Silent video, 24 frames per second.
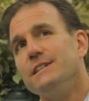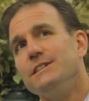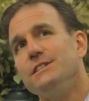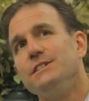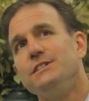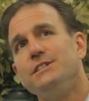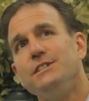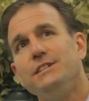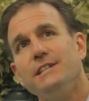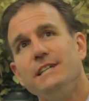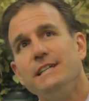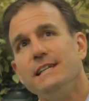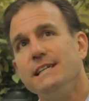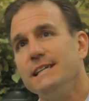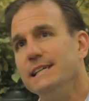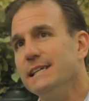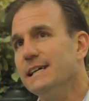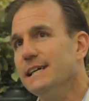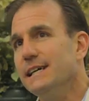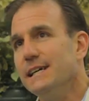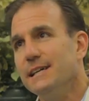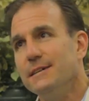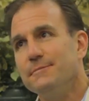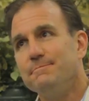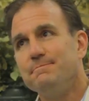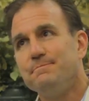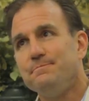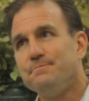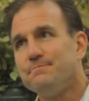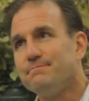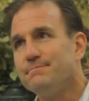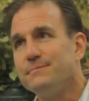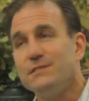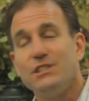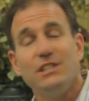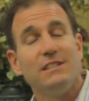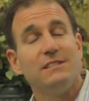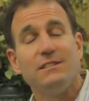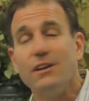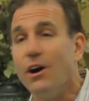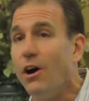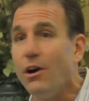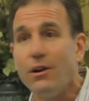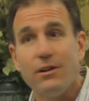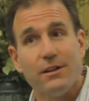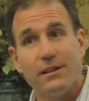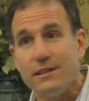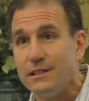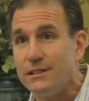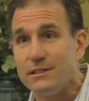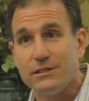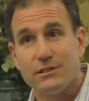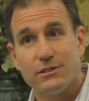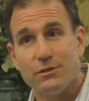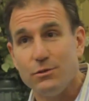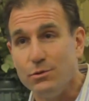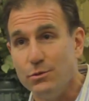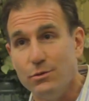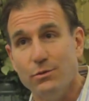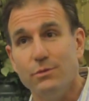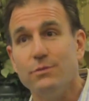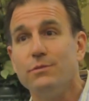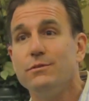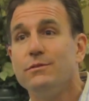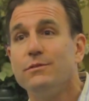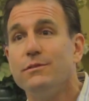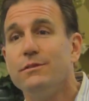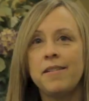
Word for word: She uh, she's the heart of this school.